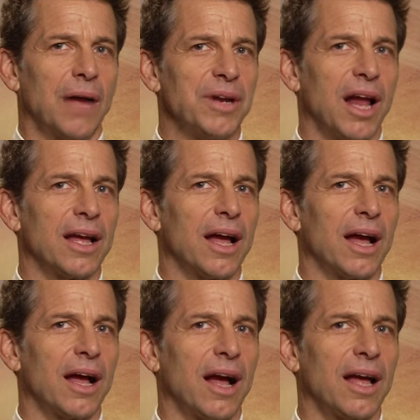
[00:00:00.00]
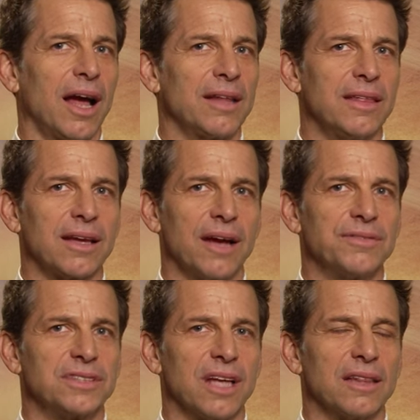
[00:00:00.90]
I mean, I think
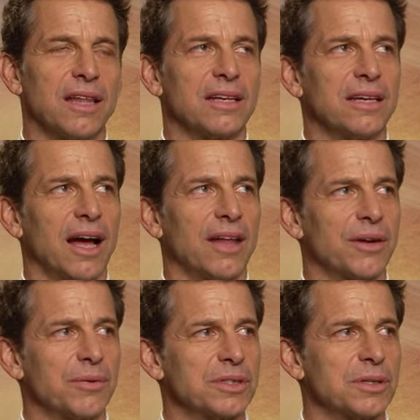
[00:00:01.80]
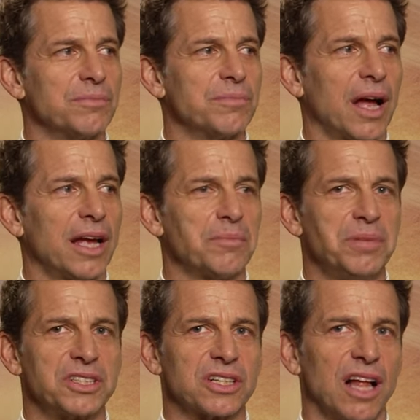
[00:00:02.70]
I've said that, yeah, there was I had a
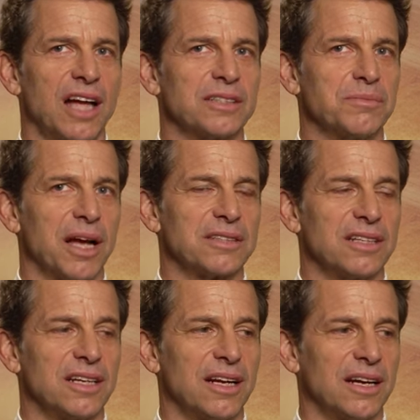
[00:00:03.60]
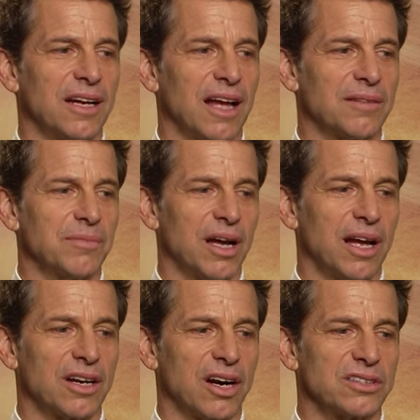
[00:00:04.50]
pitch class in Pasadena
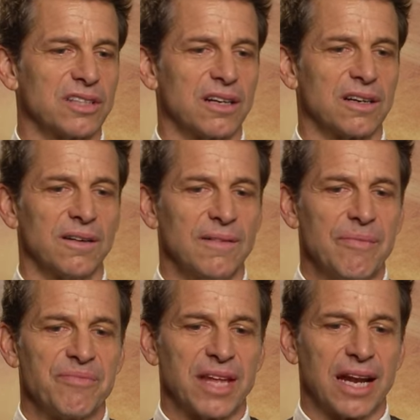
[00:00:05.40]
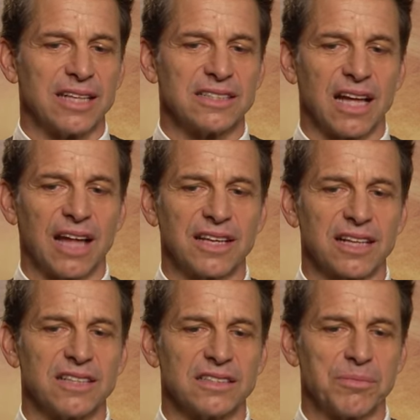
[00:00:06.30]
at Art Center, and I think
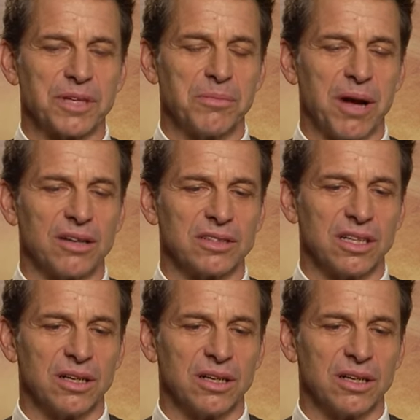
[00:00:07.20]
I said something about, you